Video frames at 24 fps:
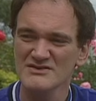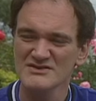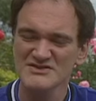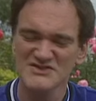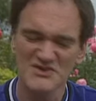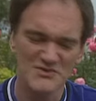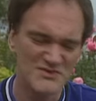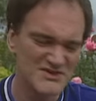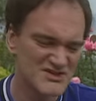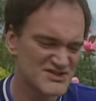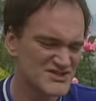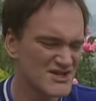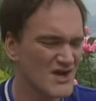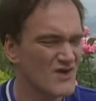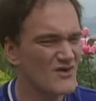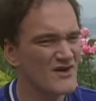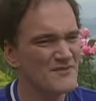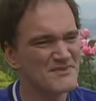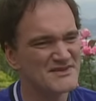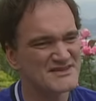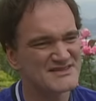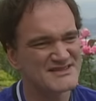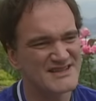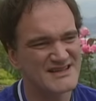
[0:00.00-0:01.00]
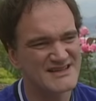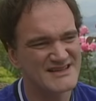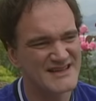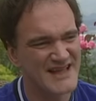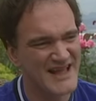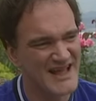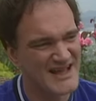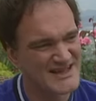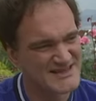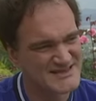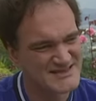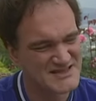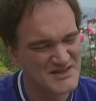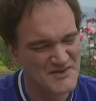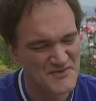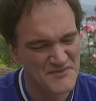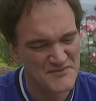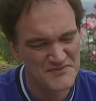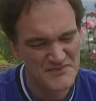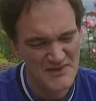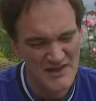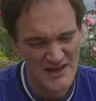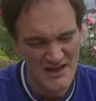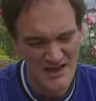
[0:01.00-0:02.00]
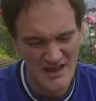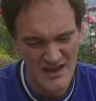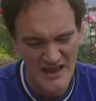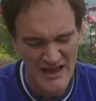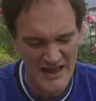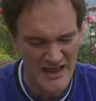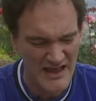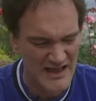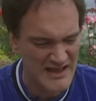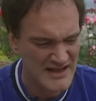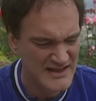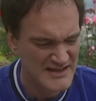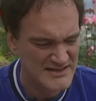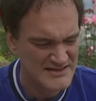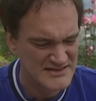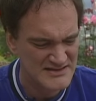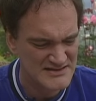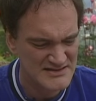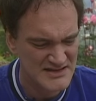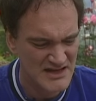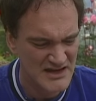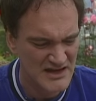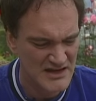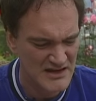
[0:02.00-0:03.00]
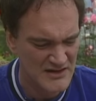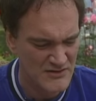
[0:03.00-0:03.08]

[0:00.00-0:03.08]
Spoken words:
So we show up at Sundance, and